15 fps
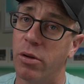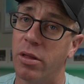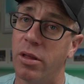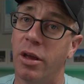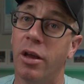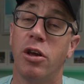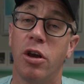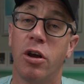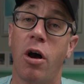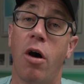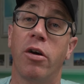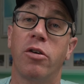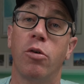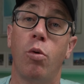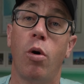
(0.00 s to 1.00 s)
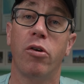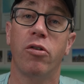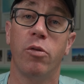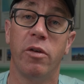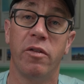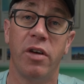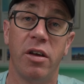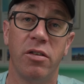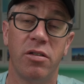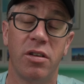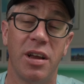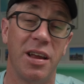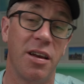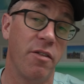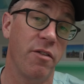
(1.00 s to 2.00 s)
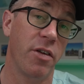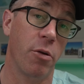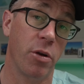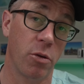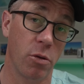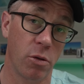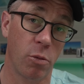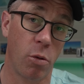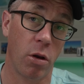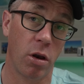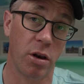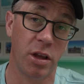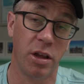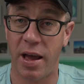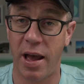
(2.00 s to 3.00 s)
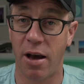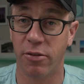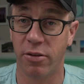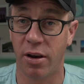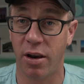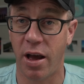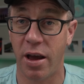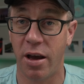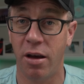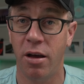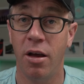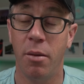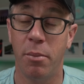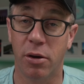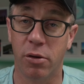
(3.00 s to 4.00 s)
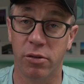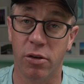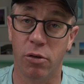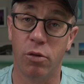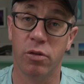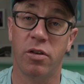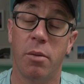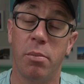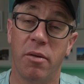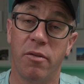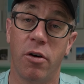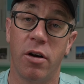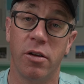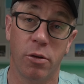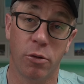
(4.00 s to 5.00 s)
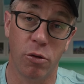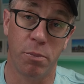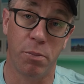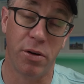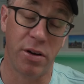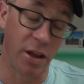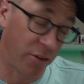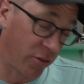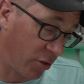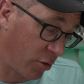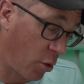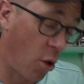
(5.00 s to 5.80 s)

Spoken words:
of thing, you're going to want to invest in a very good quality outer layer, because it also provides good protection